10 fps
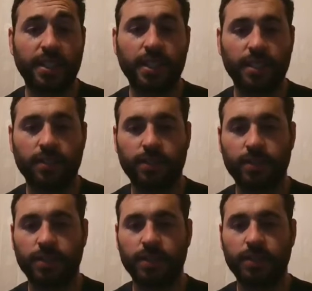I have.
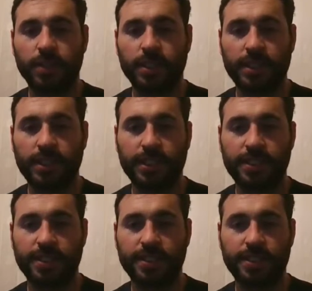You know, like it's
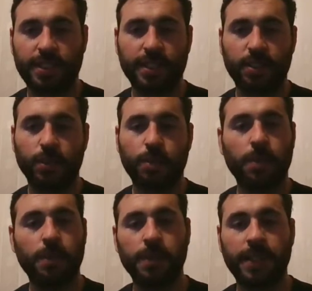I could
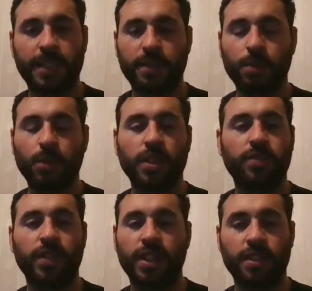probably get more
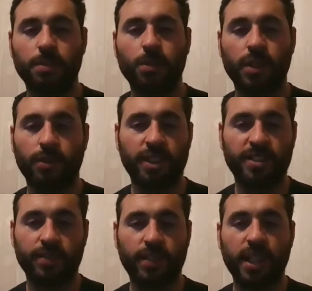if I had a more
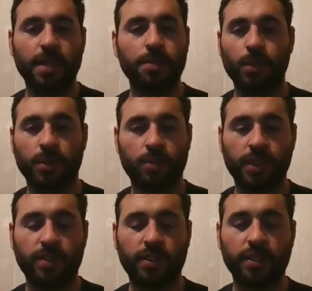aggressive cam, more
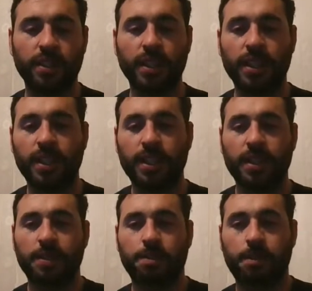duration,
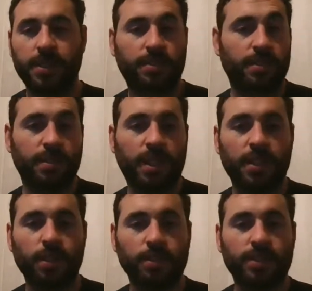but I
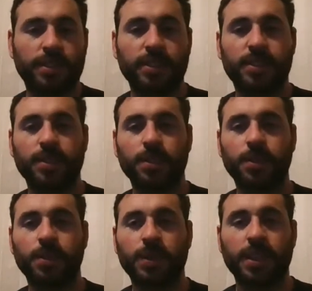don't.
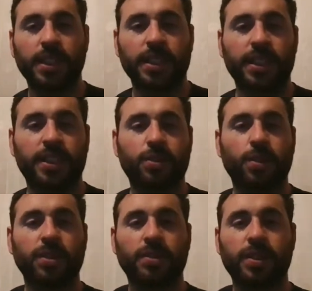So it's one
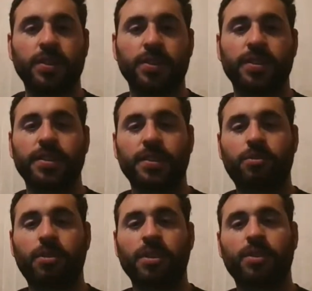of those, you know,
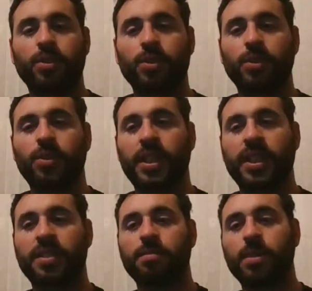trying to
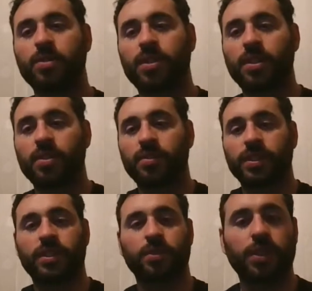get the most out of
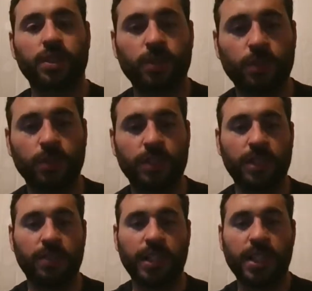it when you don't have
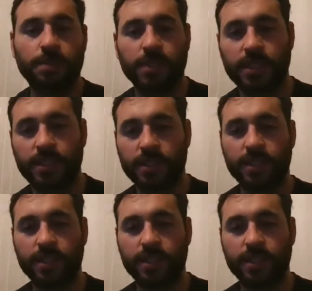a cam that